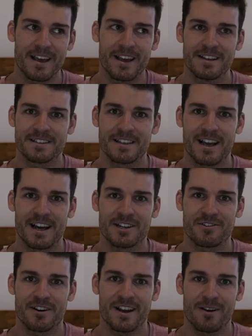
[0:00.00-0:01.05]
it is the
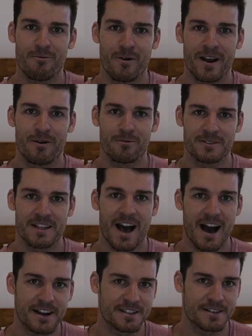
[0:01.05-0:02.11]
country where it was the
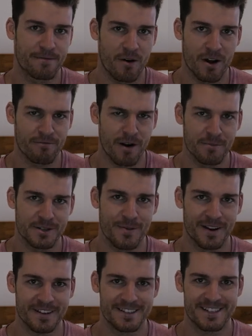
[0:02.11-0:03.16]
hardest to find rubbish
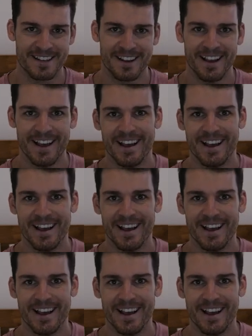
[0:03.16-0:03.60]
bins.